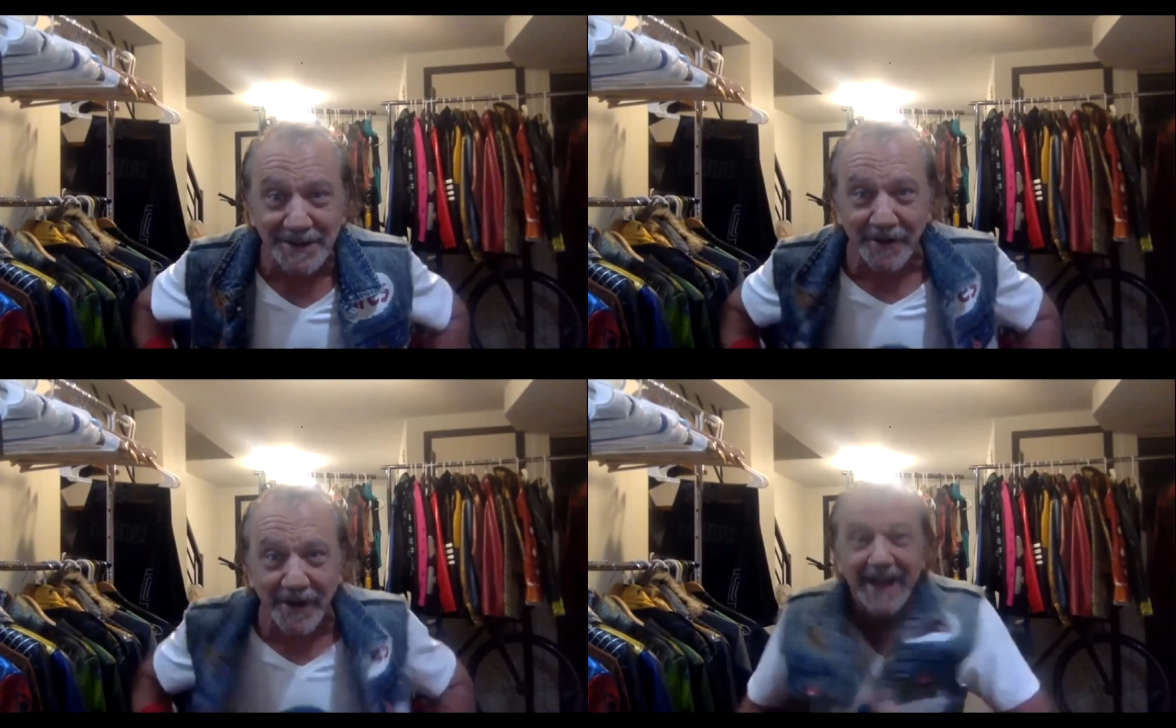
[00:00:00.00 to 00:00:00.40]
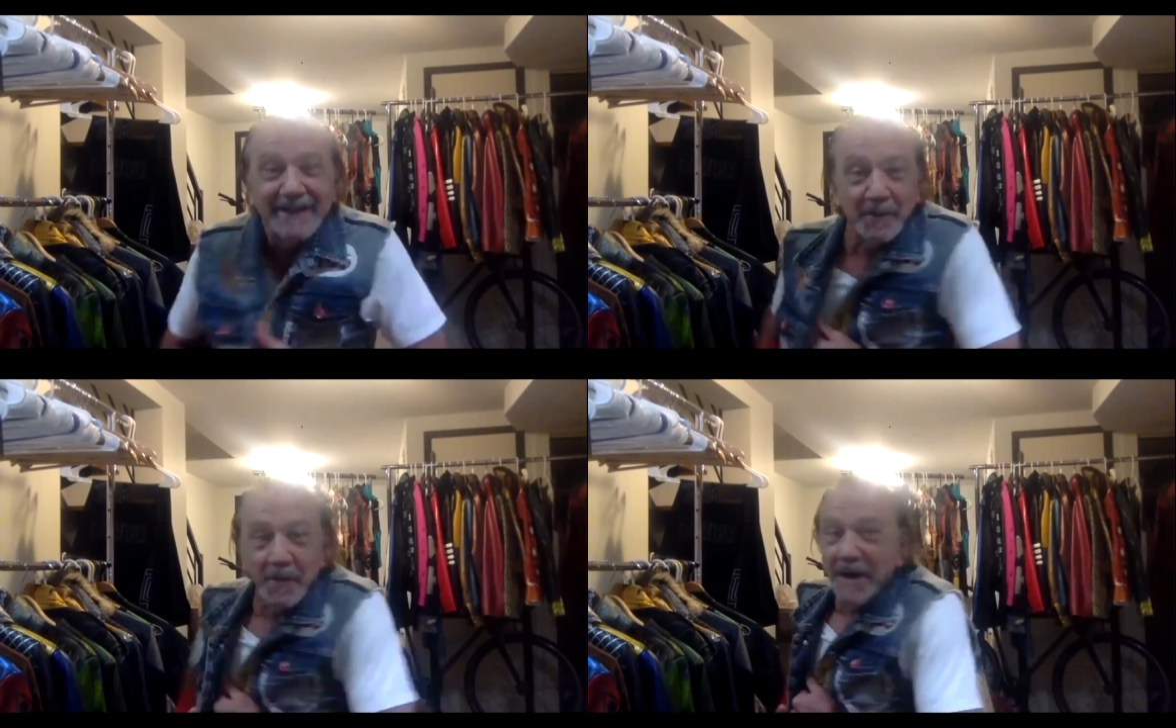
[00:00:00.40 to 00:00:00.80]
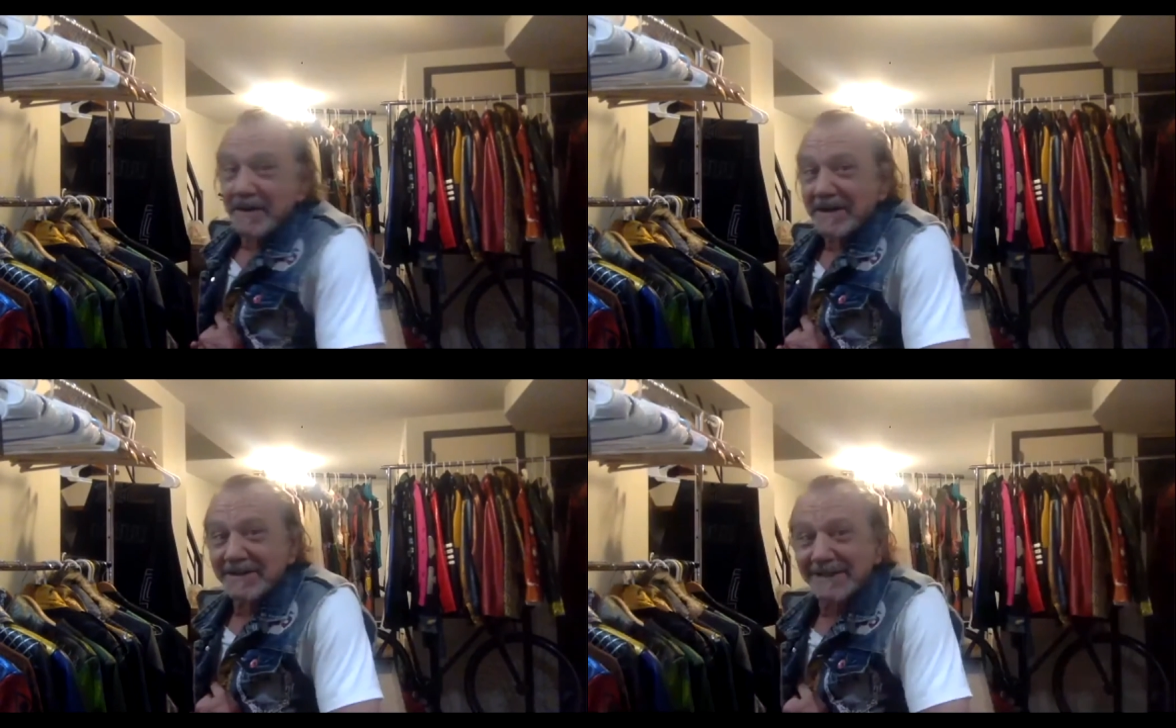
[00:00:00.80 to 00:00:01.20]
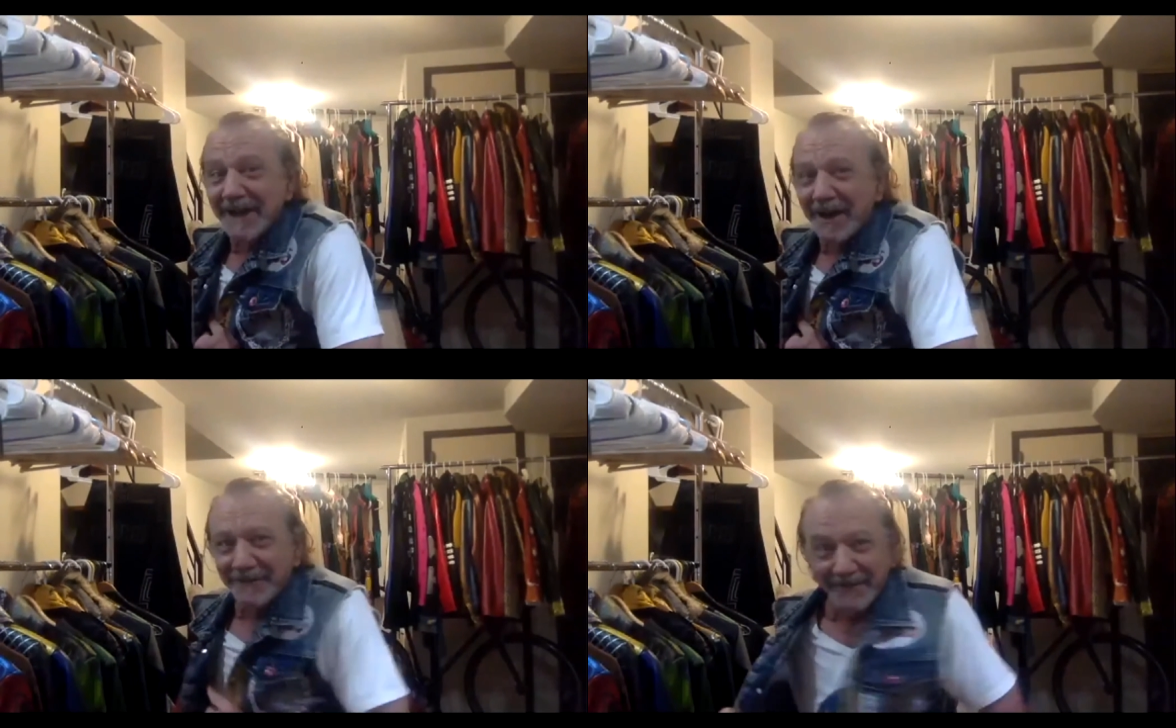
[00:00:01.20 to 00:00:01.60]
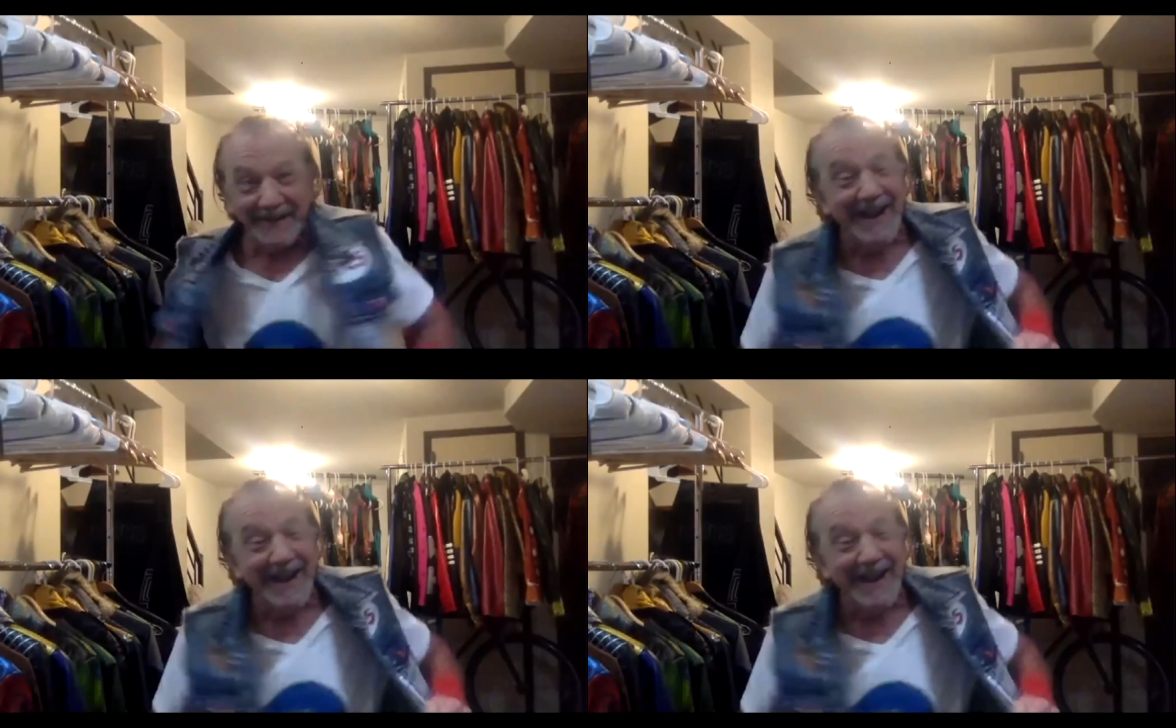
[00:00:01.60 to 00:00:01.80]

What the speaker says: So I had to wear this stuff.